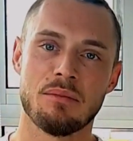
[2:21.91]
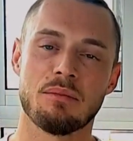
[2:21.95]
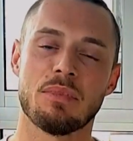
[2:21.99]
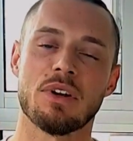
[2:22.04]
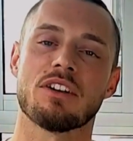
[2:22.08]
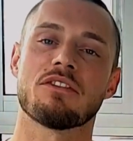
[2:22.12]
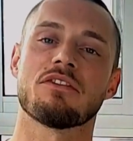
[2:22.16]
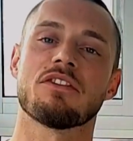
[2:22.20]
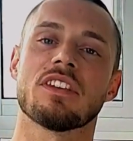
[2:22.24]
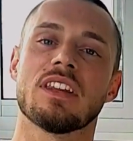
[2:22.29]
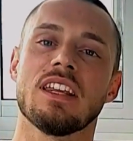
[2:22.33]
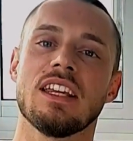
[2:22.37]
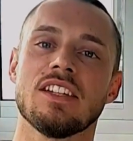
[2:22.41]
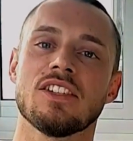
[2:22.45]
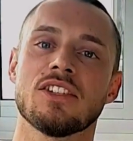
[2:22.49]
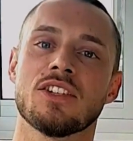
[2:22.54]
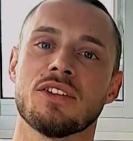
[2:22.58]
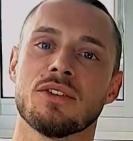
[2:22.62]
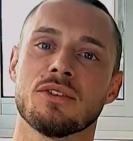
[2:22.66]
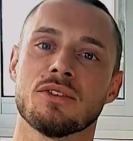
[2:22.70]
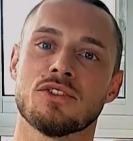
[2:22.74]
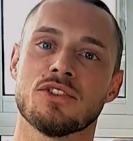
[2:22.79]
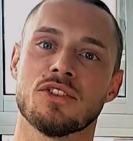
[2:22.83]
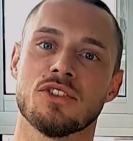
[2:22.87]
But for these
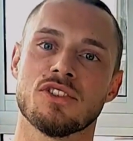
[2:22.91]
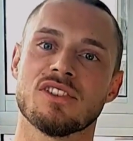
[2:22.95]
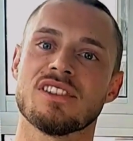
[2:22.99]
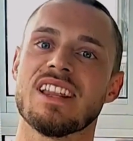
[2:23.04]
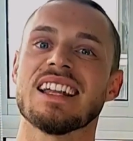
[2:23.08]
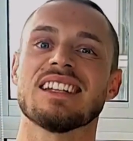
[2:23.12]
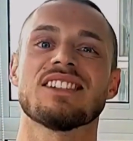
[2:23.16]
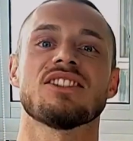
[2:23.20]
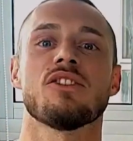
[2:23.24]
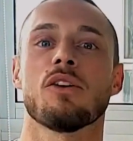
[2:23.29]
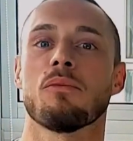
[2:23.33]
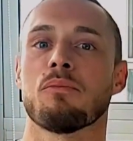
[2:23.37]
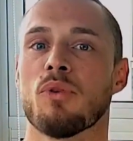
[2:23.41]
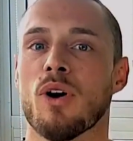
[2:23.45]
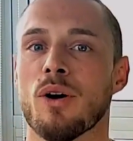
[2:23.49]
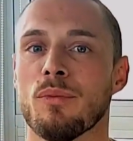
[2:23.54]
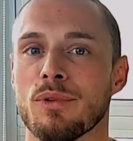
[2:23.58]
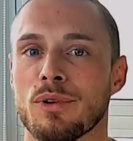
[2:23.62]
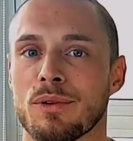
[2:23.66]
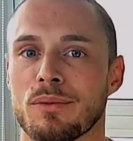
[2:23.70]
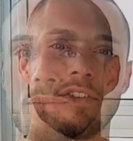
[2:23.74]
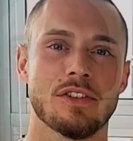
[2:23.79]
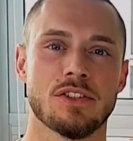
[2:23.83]
cultures, that's no problem.